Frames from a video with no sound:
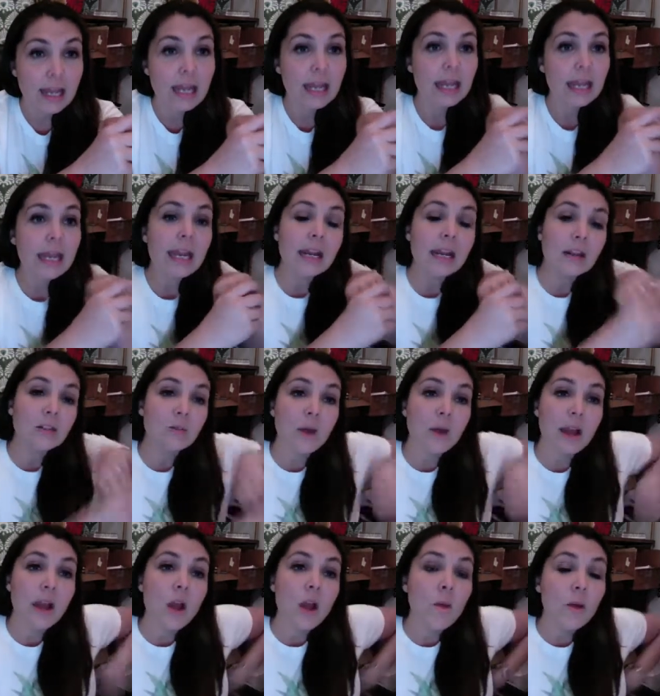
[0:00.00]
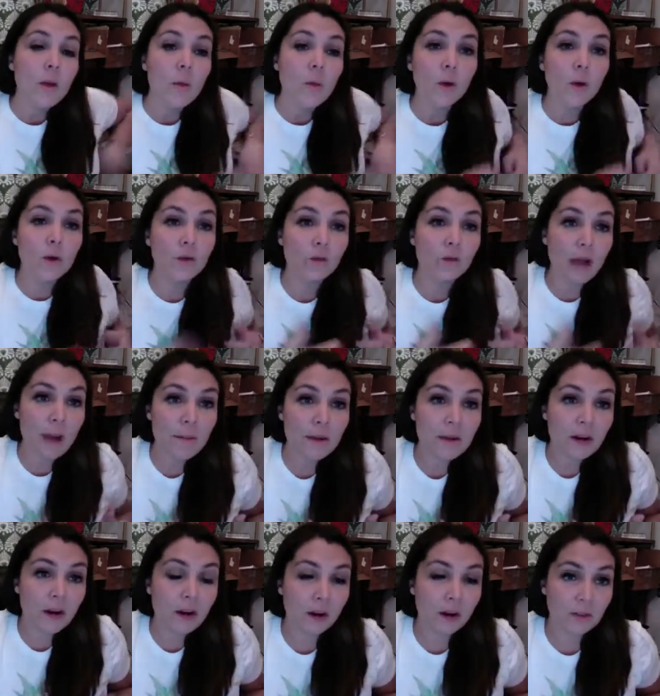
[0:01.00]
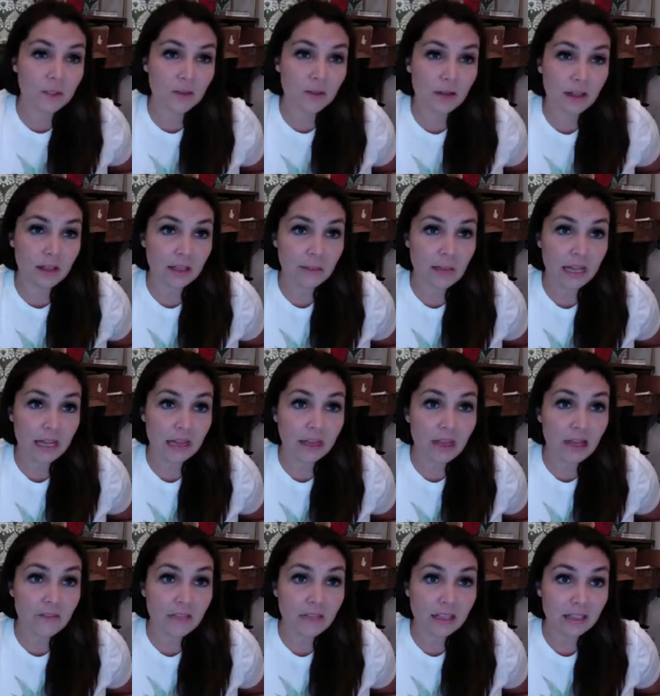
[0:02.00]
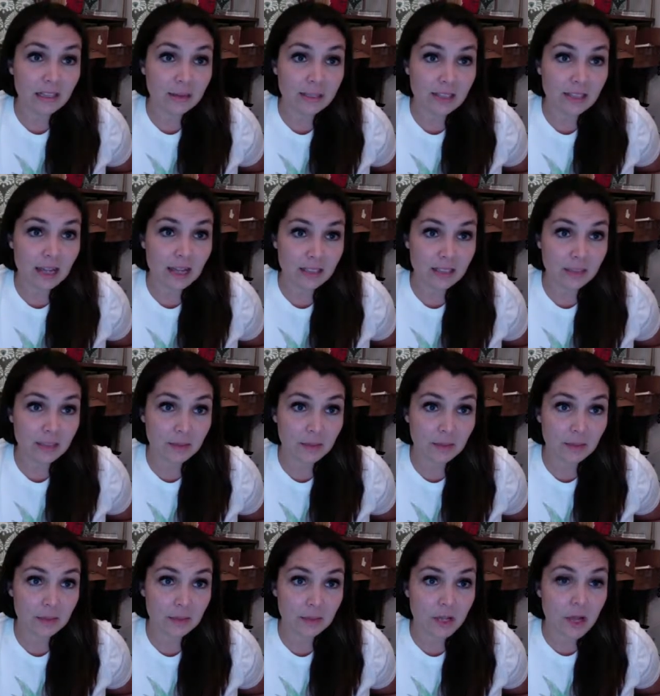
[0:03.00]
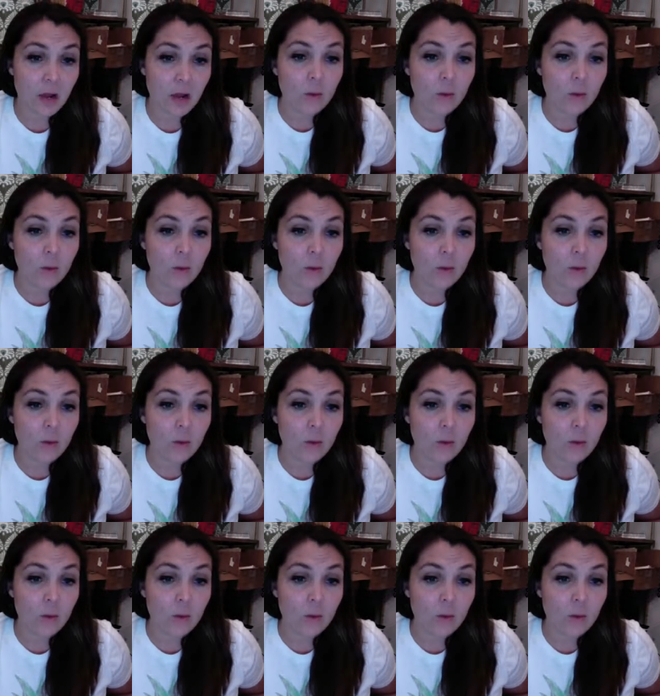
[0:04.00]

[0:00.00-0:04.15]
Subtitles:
And here's why. We weren't wrapping our arms around them and loving them as customers.